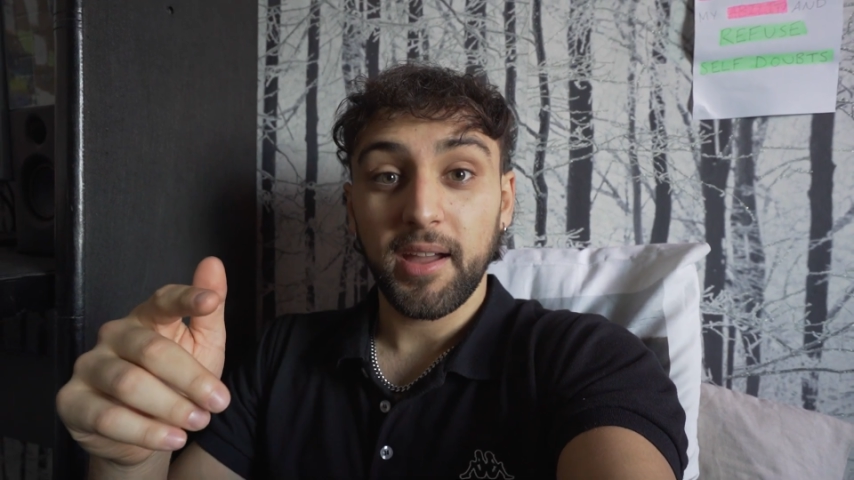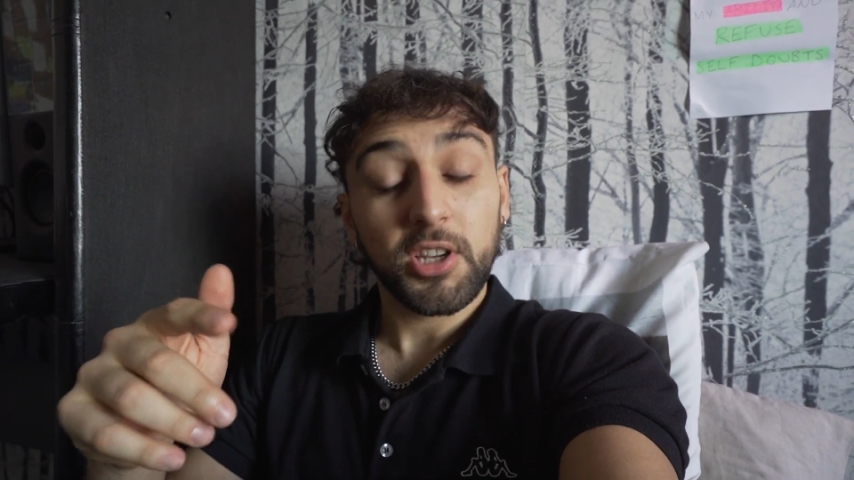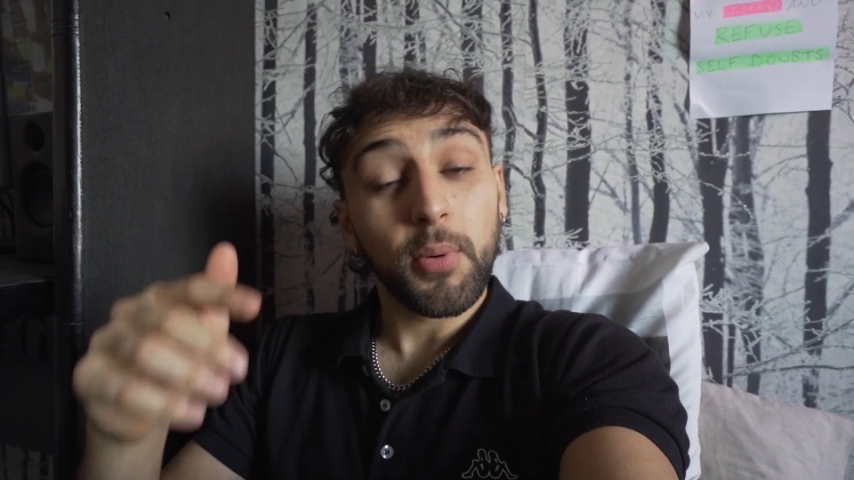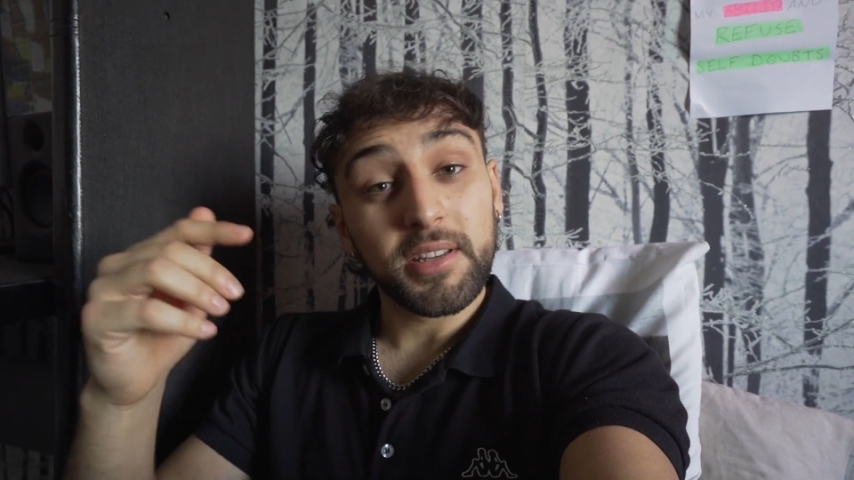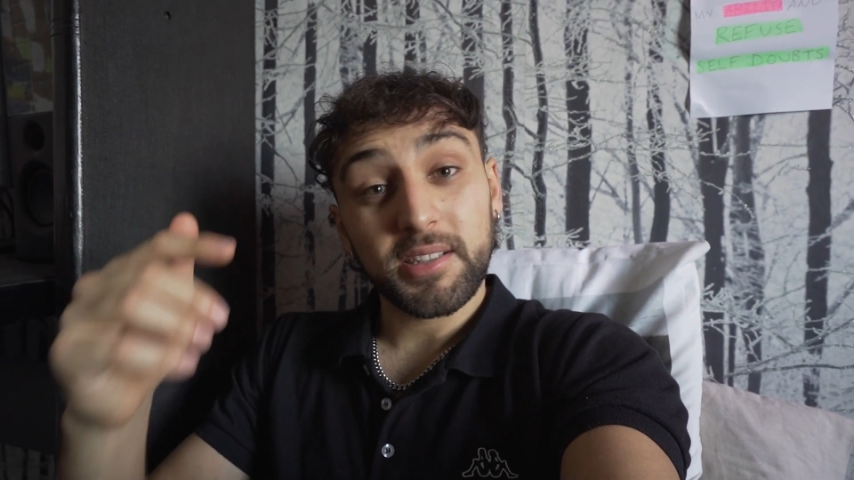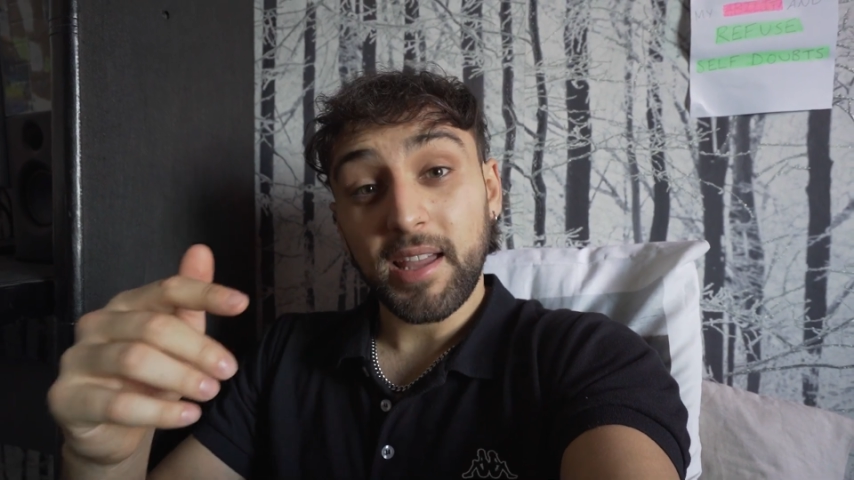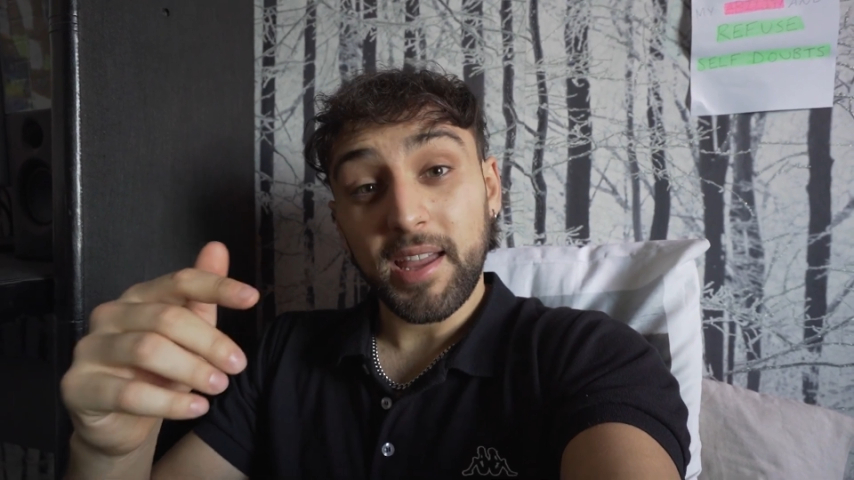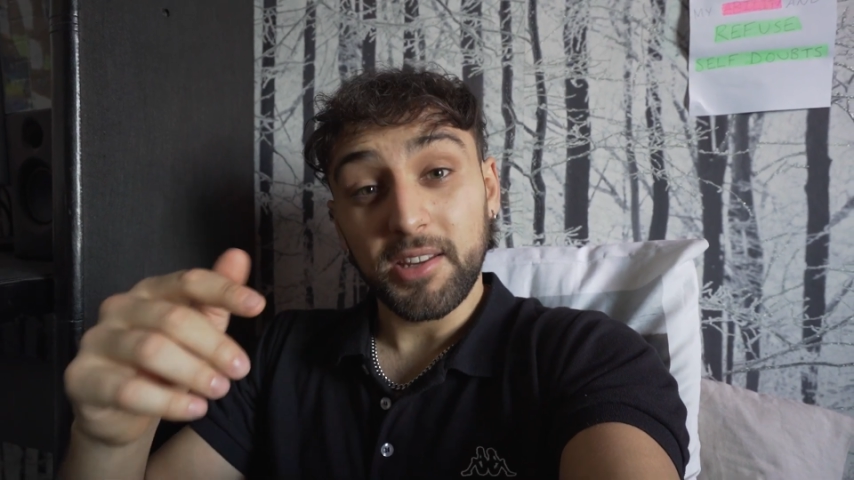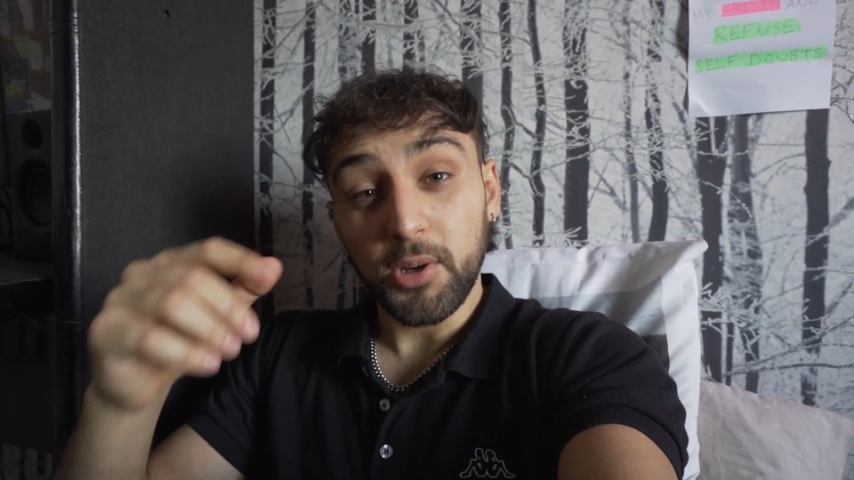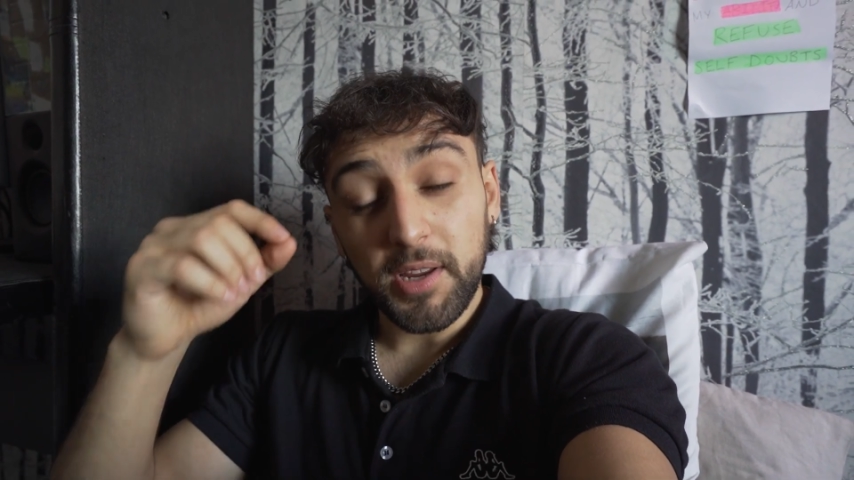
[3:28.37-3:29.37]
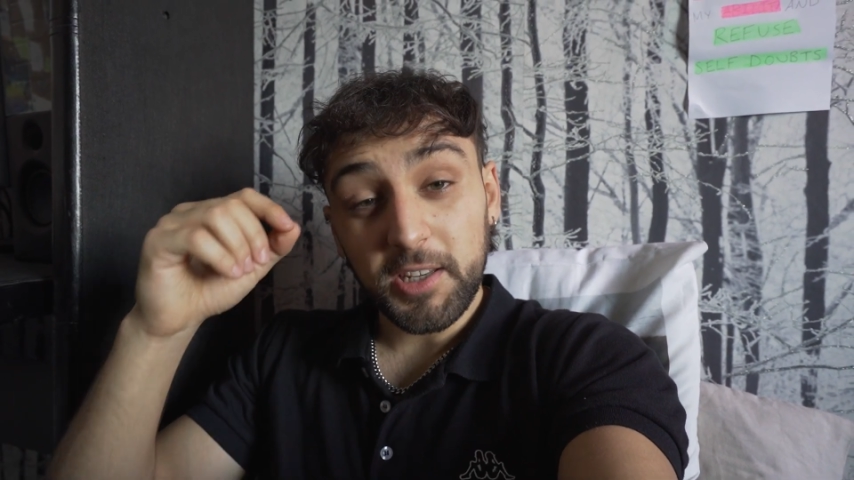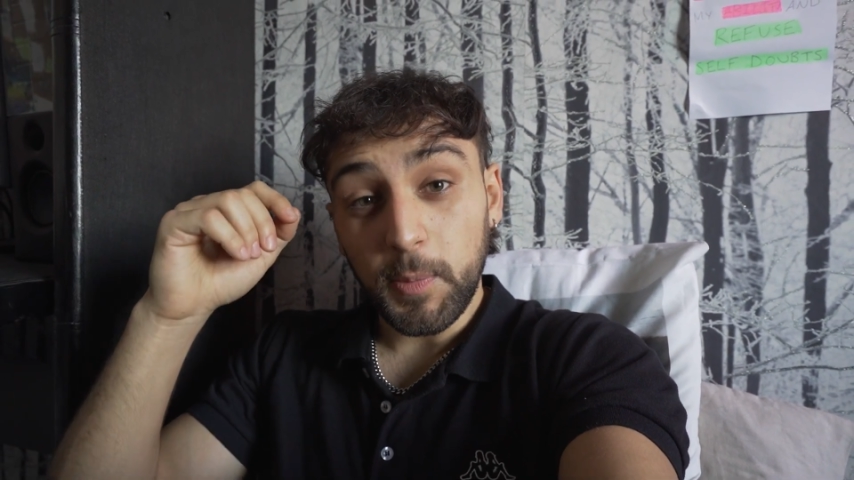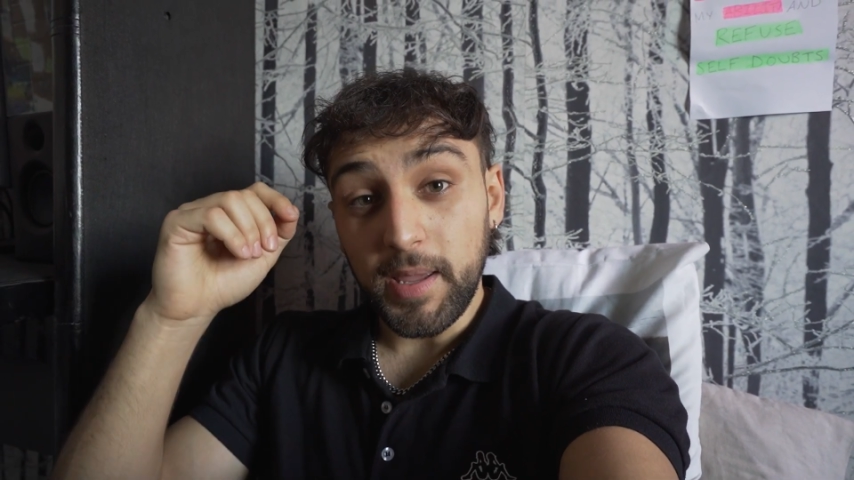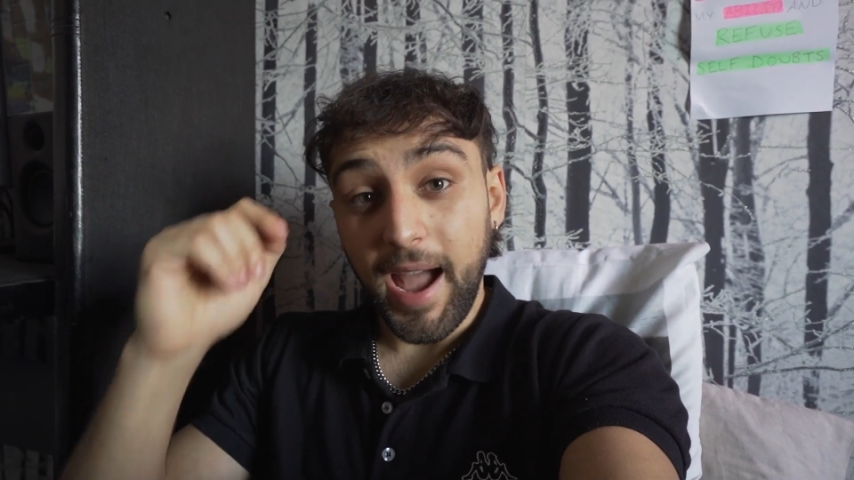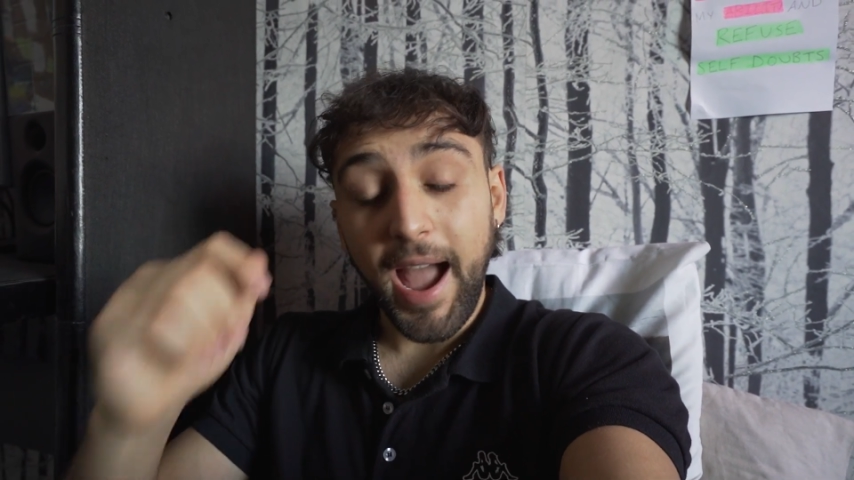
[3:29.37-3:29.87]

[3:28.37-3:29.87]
So instead, you need to be